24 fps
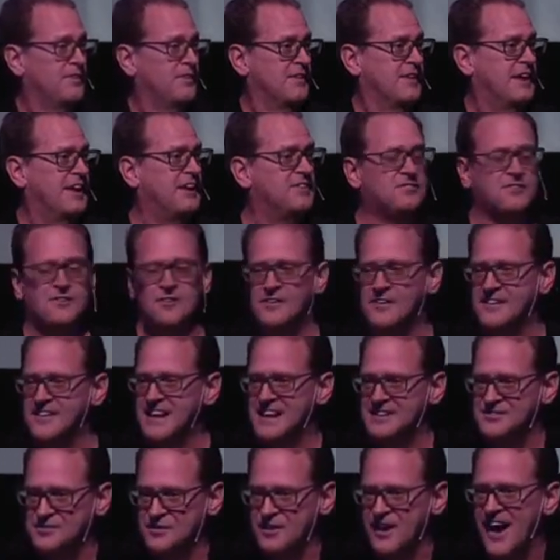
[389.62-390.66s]
He's going,
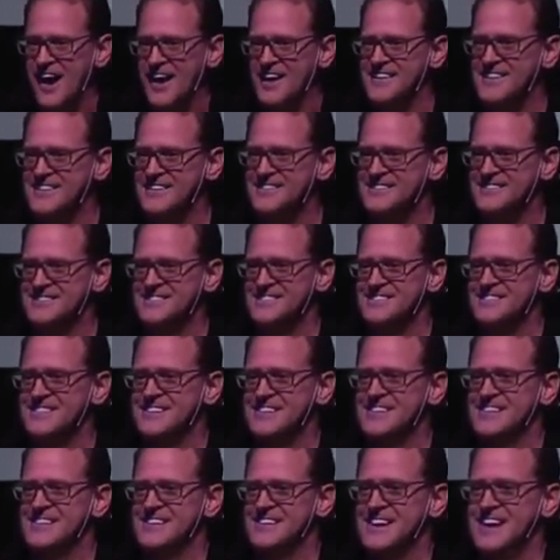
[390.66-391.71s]
that's right.
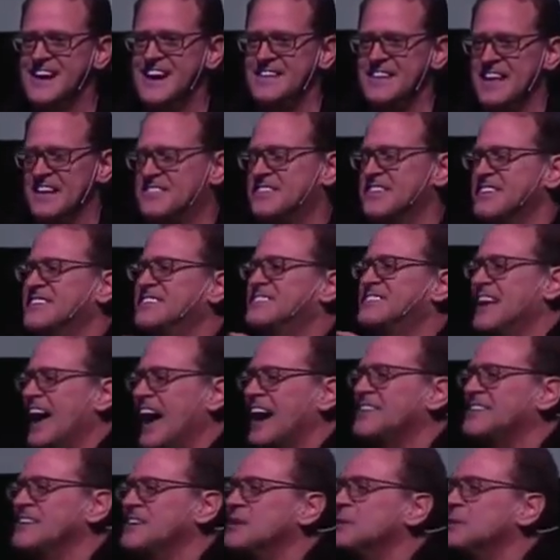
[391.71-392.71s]
And that's exactly